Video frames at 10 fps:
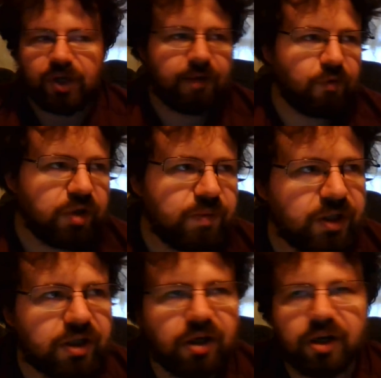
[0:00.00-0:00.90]
I've always
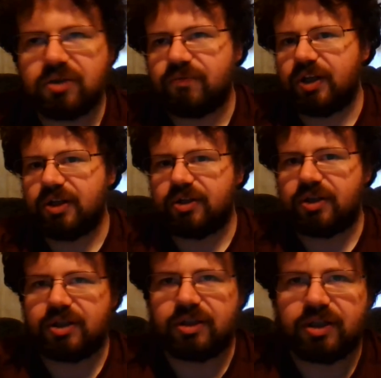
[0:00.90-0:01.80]
been a
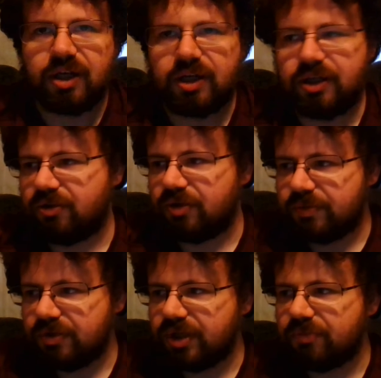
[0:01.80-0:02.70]
conservationist in saying, you know,
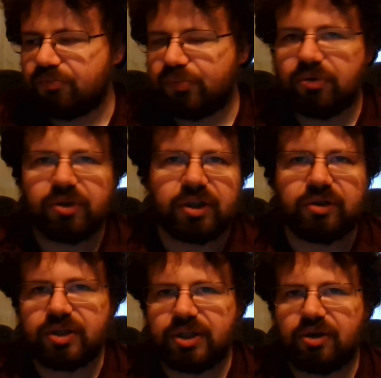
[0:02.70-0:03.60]
if you can build it
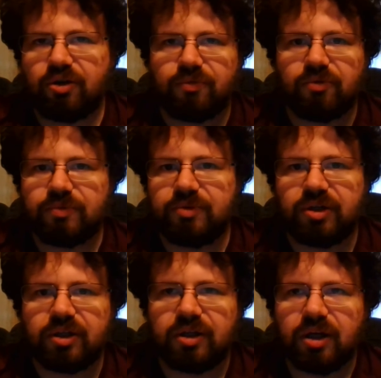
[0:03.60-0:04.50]
yourself, or if you
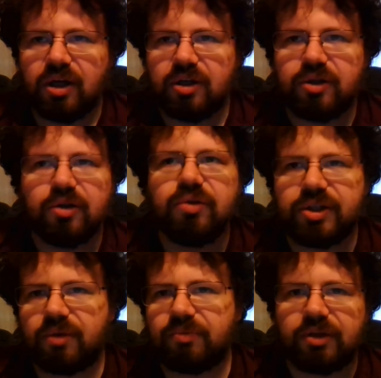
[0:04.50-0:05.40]
can do
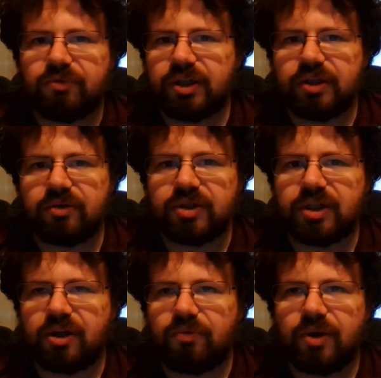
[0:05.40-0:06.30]
something with it
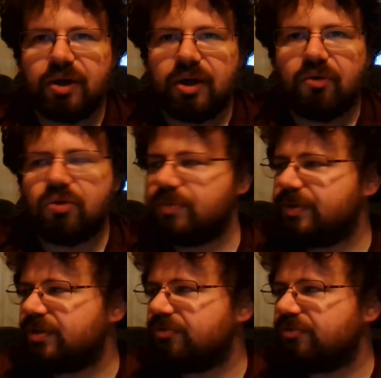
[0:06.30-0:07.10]
yourself, or if you